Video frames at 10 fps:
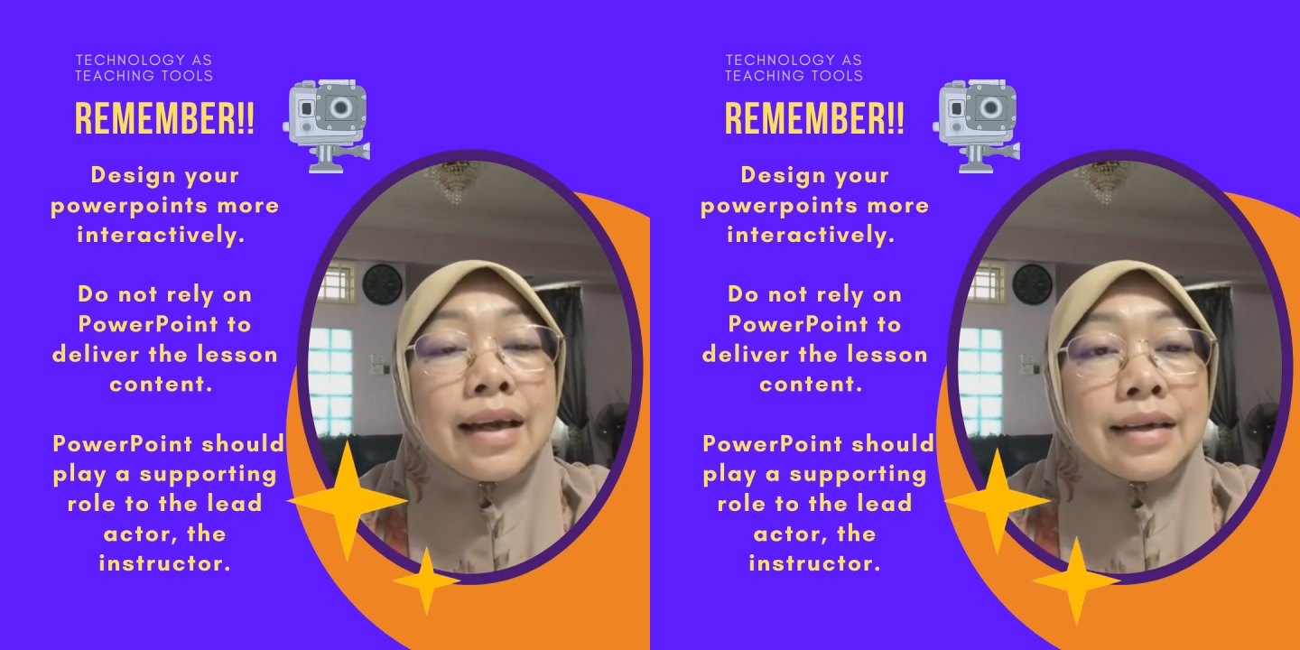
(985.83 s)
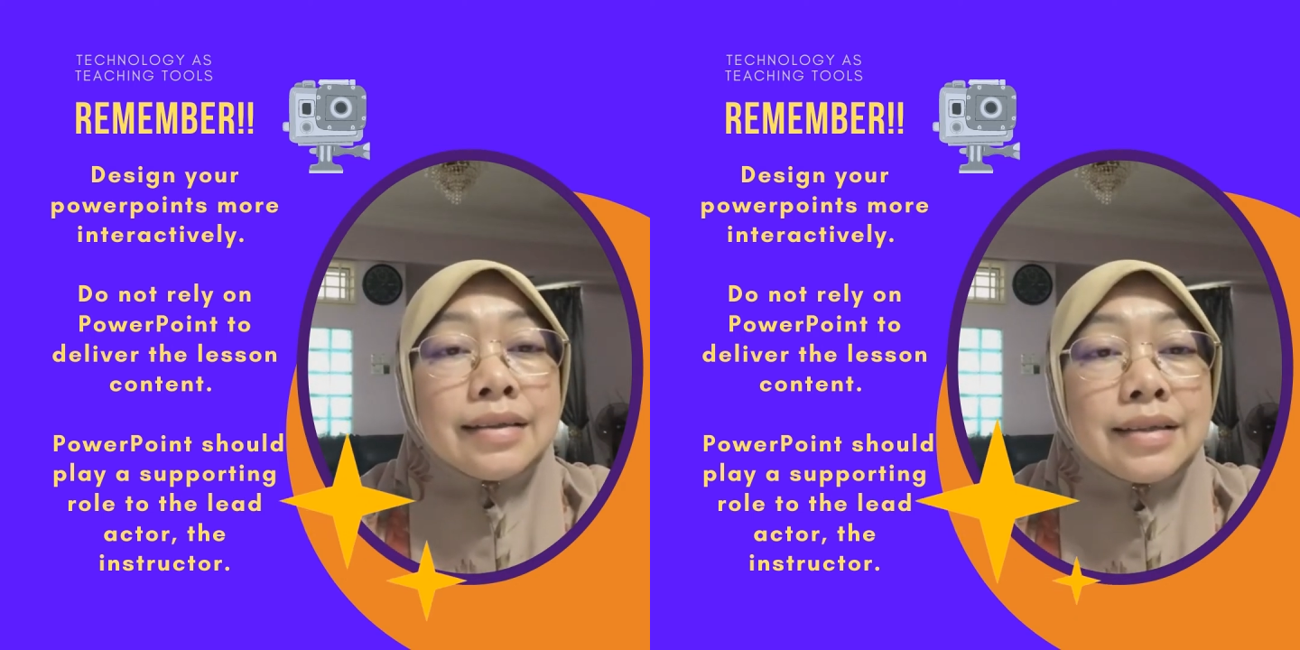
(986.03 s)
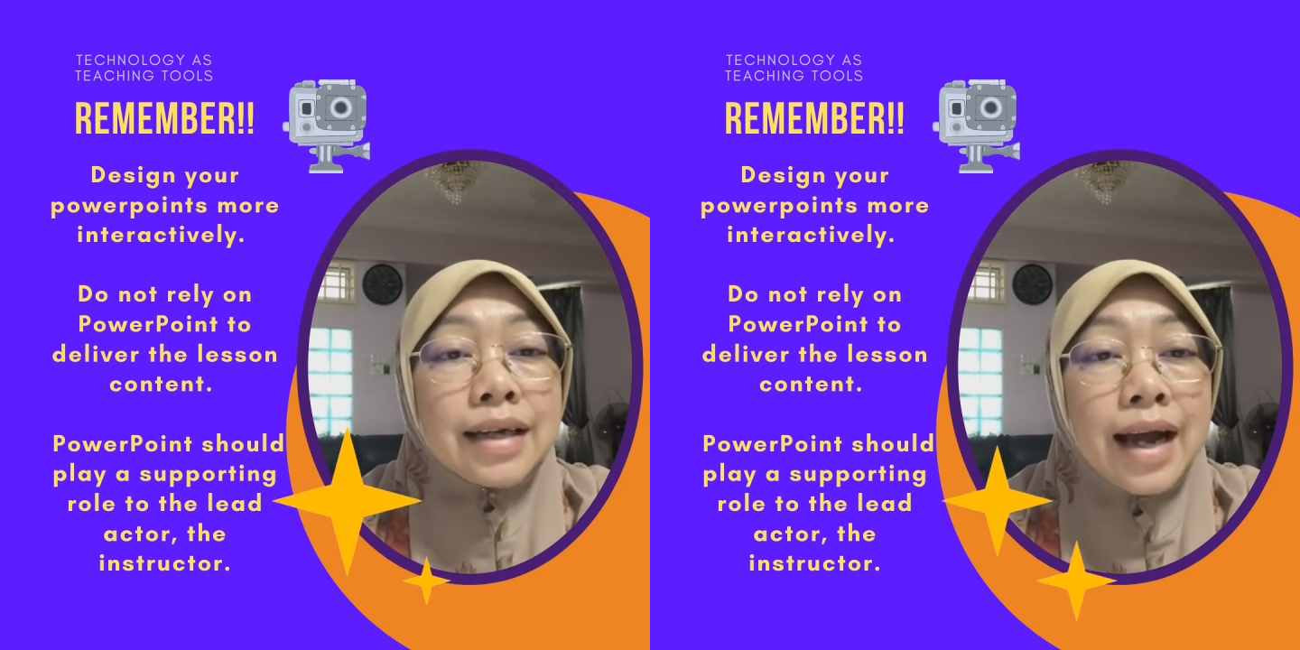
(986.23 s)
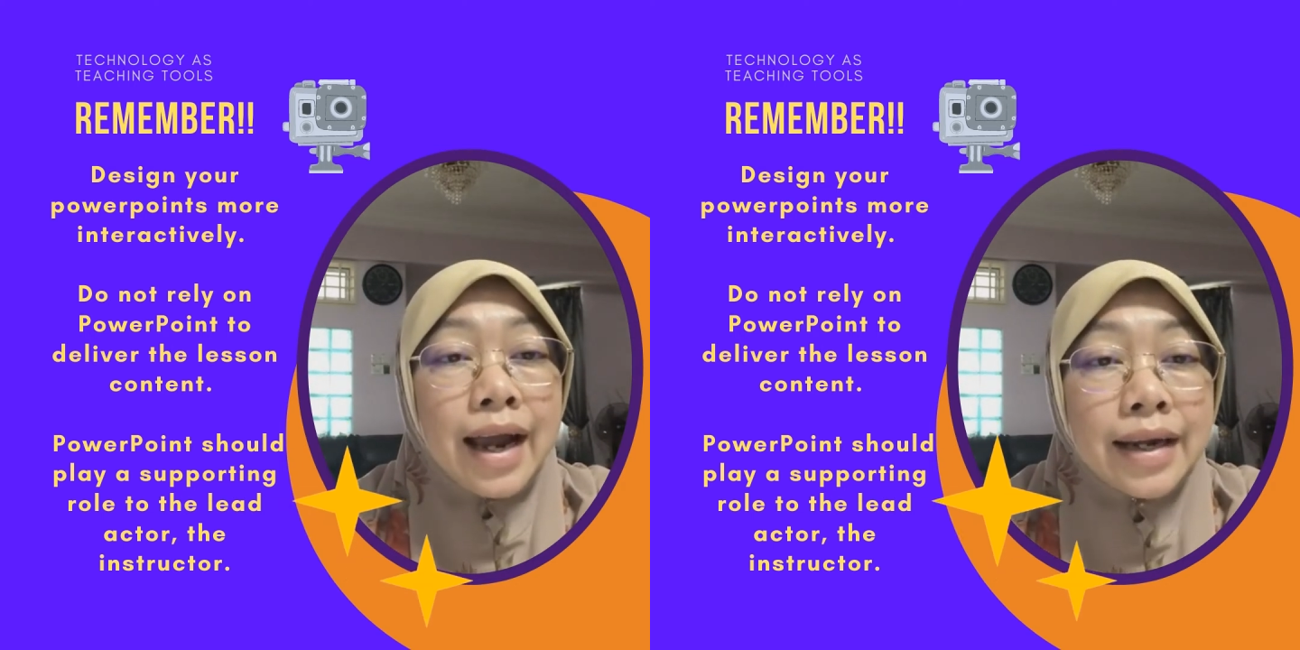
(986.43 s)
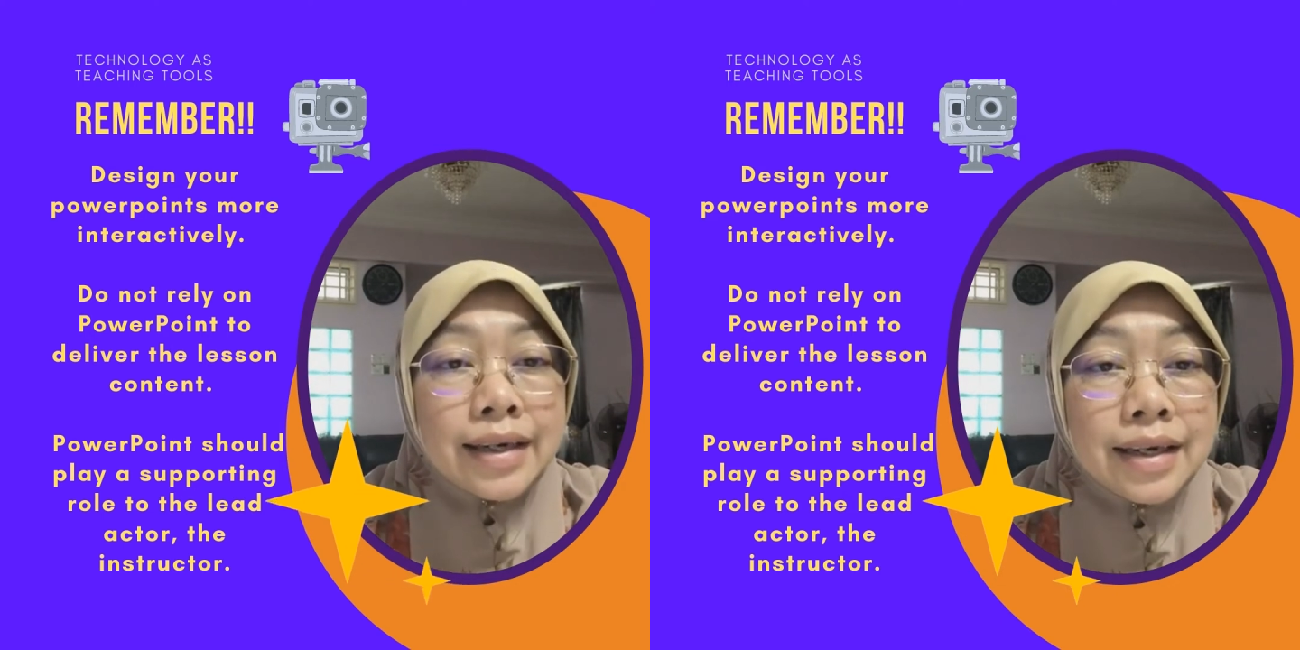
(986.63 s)
the
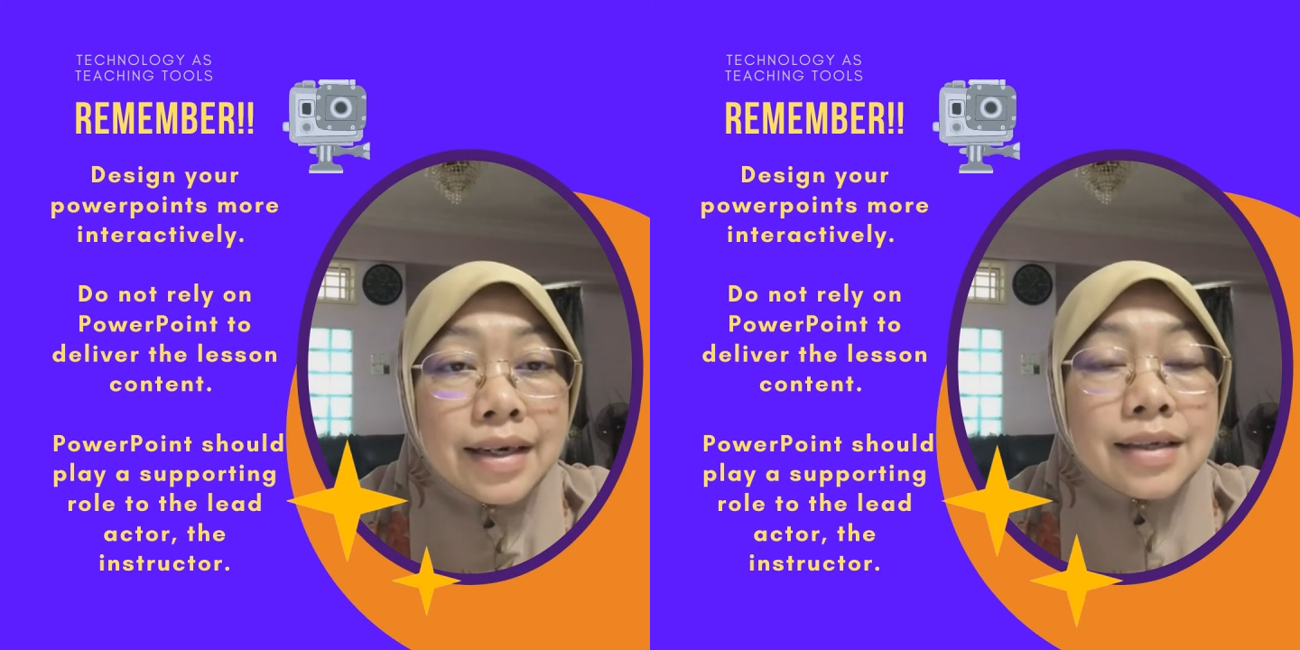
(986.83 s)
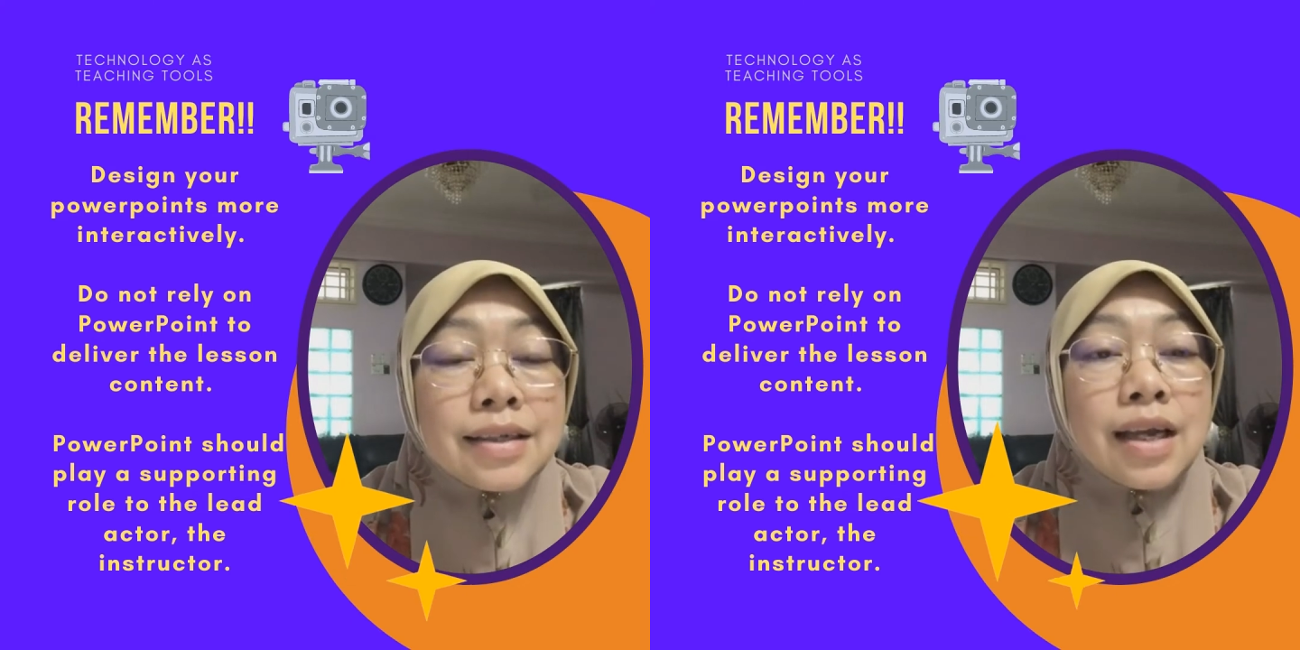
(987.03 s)
ideas,